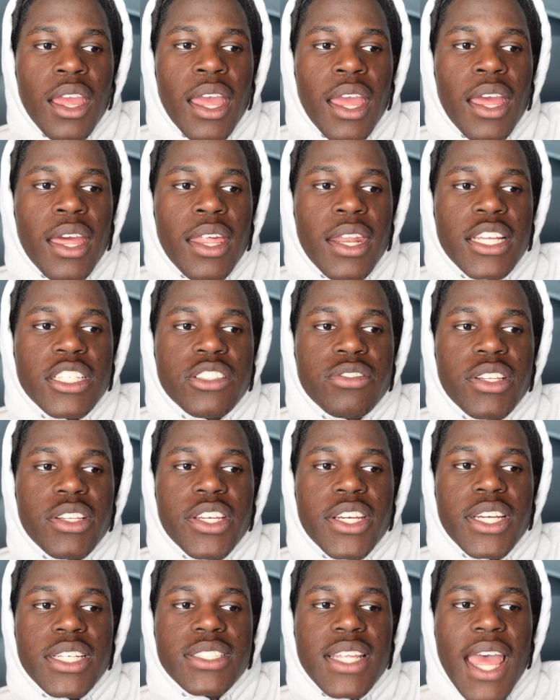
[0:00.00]
And it's
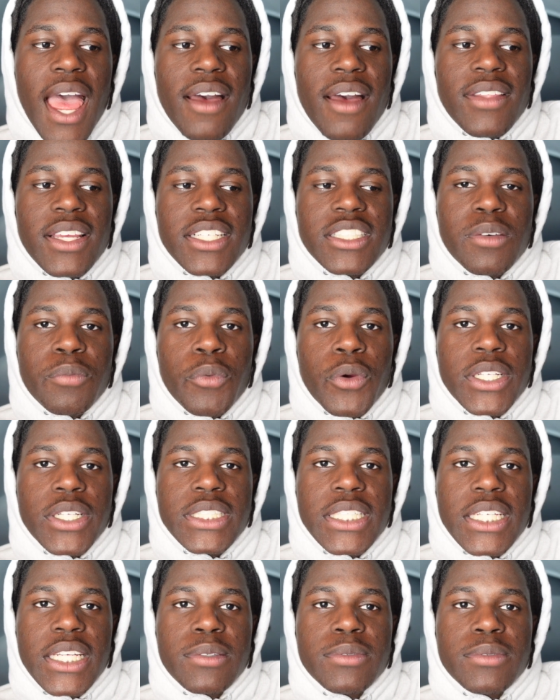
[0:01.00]
really good to have like support
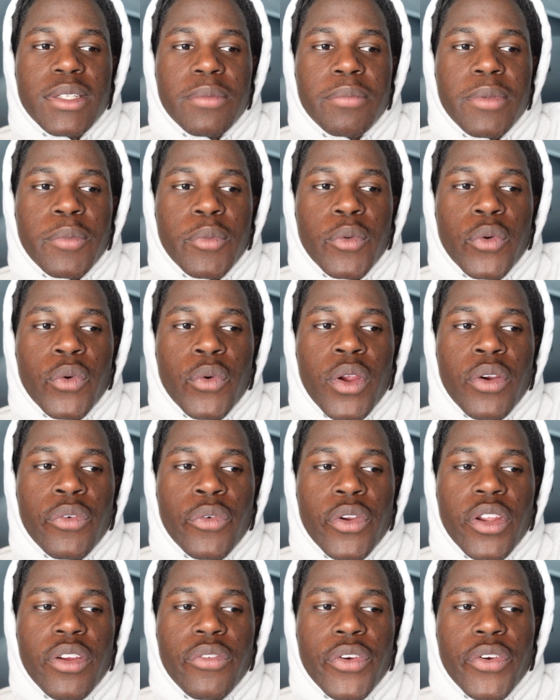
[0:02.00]
teams and people who are
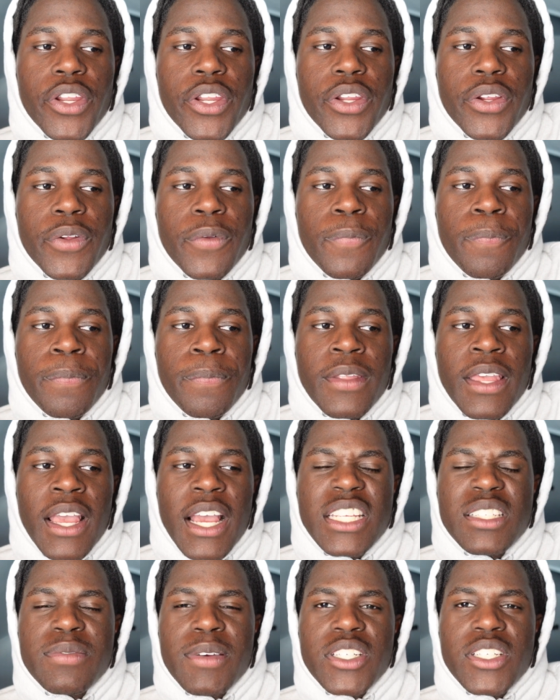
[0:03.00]
rooting for you,
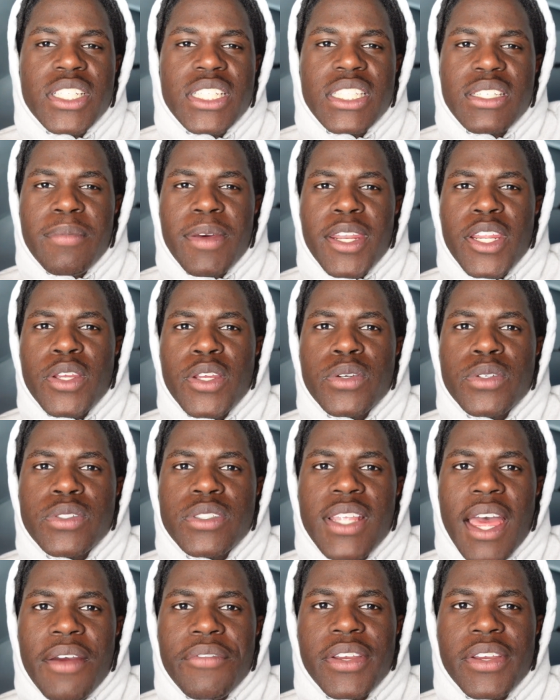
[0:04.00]
especially somebody
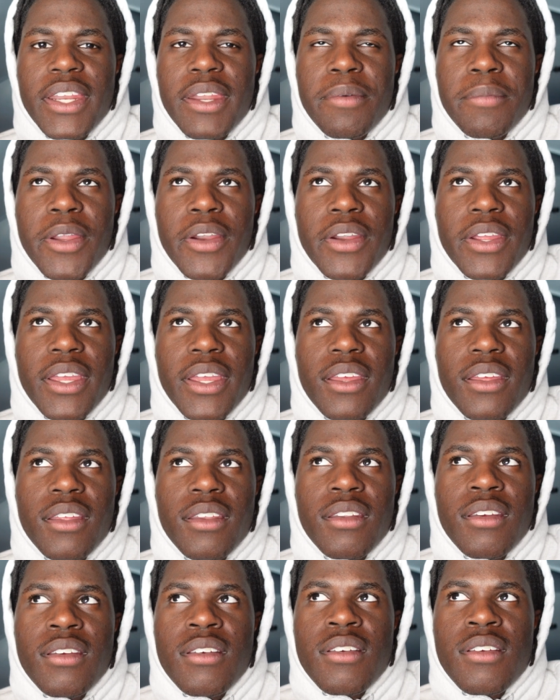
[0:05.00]
who's African
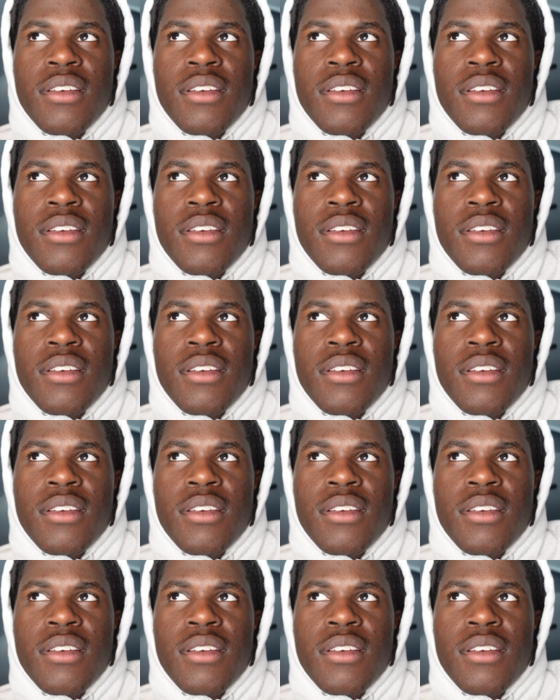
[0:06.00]
American,